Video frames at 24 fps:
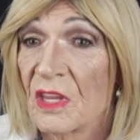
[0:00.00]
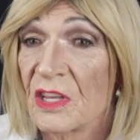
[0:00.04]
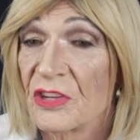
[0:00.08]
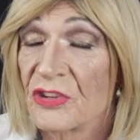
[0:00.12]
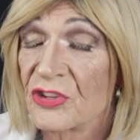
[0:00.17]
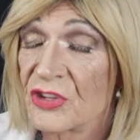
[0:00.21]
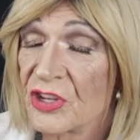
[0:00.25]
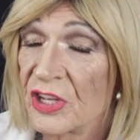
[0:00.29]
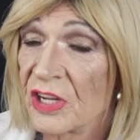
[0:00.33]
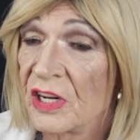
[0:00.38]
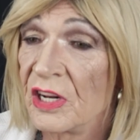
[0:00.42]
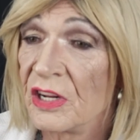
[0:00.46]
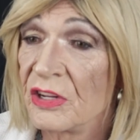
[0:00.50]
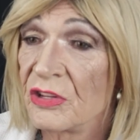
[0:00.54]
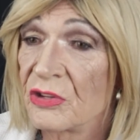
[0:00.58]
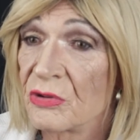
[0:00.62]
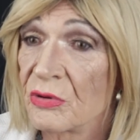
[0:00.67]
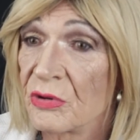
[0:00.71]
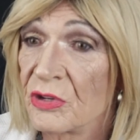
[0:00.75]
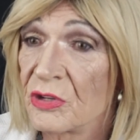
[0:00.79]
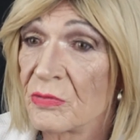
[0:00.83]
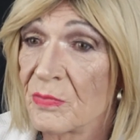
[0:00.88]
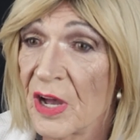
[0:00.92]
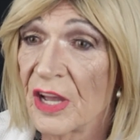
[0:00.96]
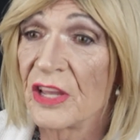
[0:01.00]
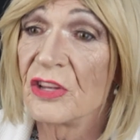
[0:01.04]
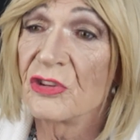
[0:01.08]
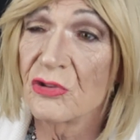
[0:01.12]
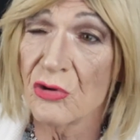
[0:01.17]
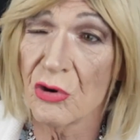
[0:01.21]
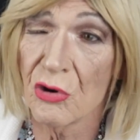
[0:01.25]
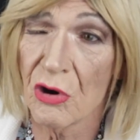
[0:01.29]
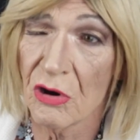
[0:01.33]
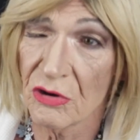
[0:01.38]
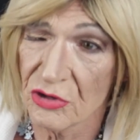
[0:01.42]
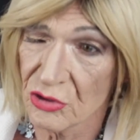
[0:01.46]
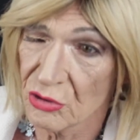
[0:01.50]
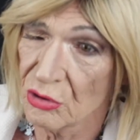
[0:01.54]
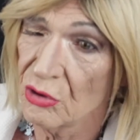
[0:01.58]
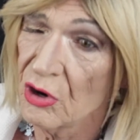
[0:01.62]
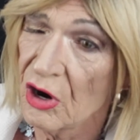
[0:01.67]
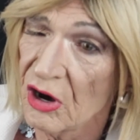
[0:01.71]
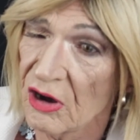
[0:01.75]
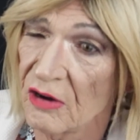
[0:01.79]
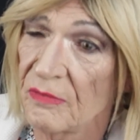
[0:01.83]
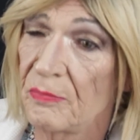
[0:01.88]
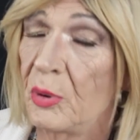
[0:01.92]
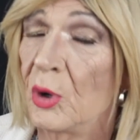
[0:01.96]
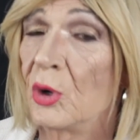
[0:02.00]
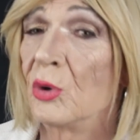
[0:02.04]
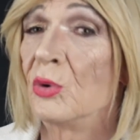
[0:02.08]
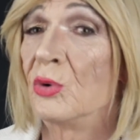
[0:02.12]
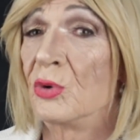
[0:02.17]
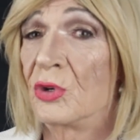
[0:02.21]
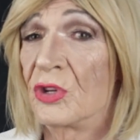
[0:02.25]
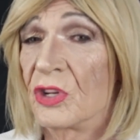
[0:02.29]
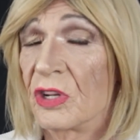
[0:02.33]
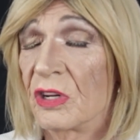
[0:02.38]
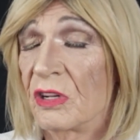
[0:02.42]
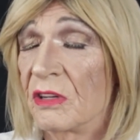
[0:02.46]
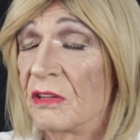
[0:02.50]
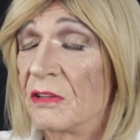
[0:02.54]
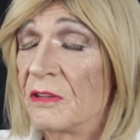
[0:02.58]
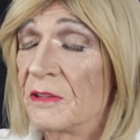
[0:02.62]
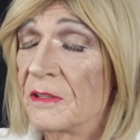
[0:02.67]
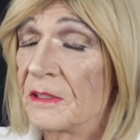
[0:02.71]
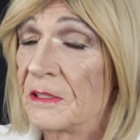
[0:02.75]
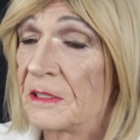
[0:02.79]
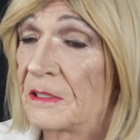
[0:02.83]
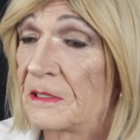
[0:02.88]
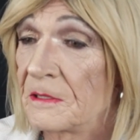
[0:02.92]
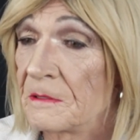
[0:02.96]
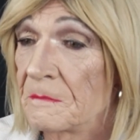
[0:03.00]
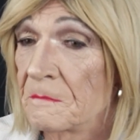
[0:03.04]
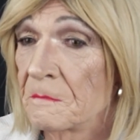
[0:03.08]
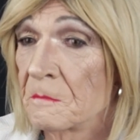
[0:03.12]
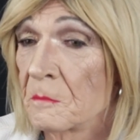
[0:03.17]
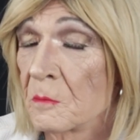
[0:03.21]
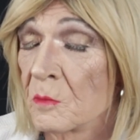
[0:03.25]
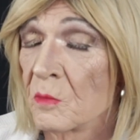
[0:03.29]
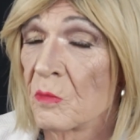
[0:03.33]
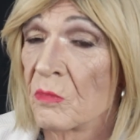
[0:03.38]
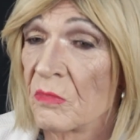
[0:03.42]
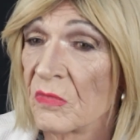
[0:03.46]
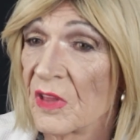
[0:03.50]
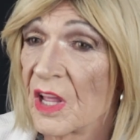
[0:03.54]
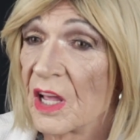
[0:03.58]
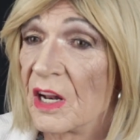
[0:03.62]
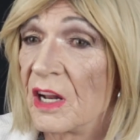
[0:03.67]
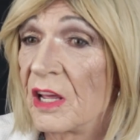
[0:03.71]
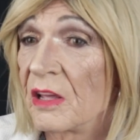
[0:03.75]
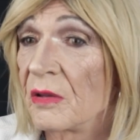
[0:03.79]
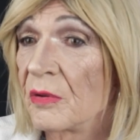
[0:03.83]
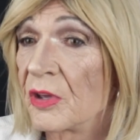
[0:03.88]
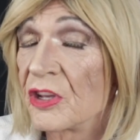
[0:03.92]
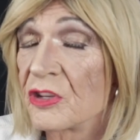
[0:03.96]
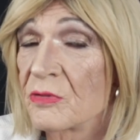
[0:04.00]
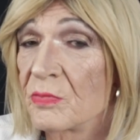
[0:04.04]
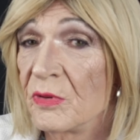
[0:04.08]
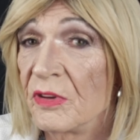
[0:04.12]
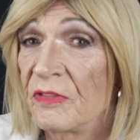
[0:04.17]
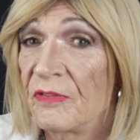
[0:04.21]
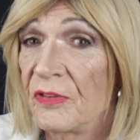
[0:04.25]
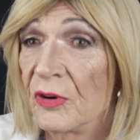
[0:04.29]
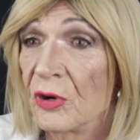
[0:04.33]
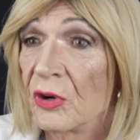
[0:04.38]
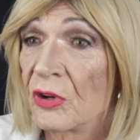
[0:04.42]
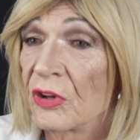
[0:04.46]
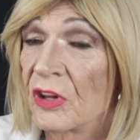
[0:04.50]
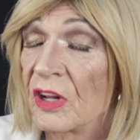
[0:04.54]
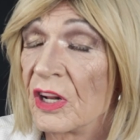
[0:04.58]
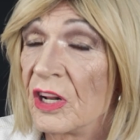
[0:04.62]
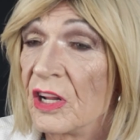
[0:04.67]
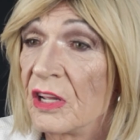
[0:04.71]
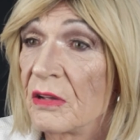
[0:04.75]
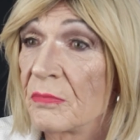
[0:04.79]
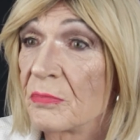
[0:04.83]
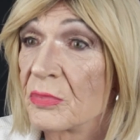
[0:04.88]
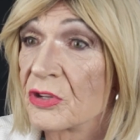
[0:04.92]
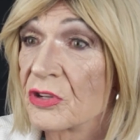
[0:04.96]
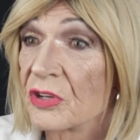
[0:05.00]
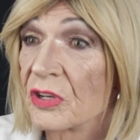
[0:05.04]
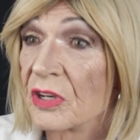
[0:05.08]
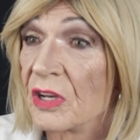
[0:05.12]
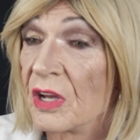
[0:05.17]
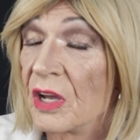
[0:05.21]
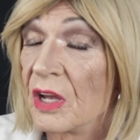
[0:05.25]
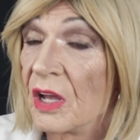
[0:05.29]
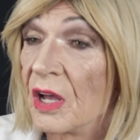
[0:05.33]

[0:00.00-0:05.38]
signalling to his mates, oh, it's all right, I've pulled, and let him kiss me full on the lips.